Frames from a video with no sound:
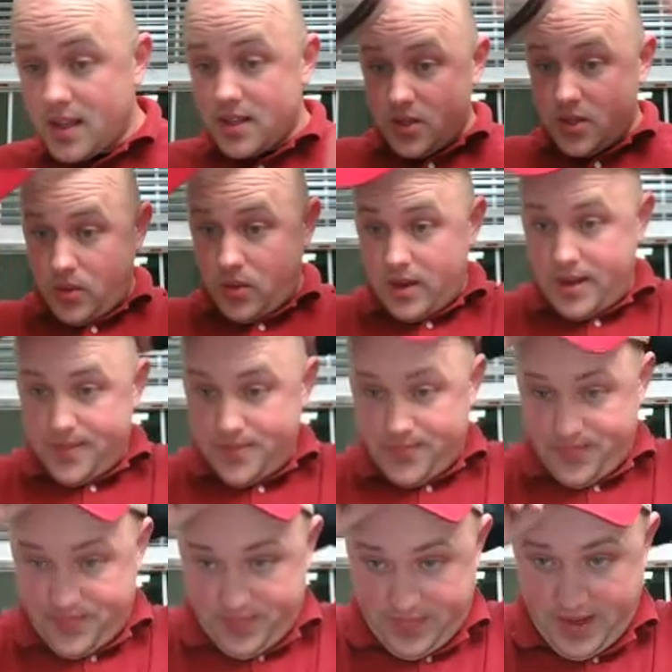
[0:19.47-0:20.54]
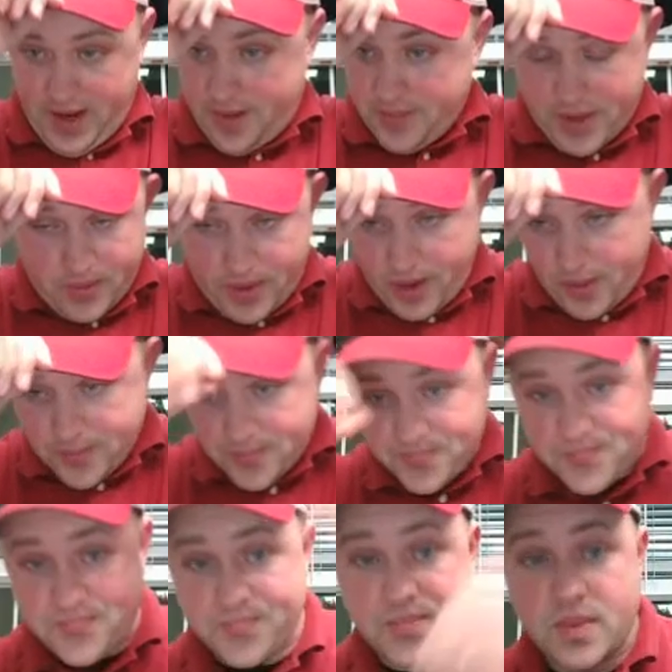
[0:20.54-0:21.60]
So, yeah, here we go.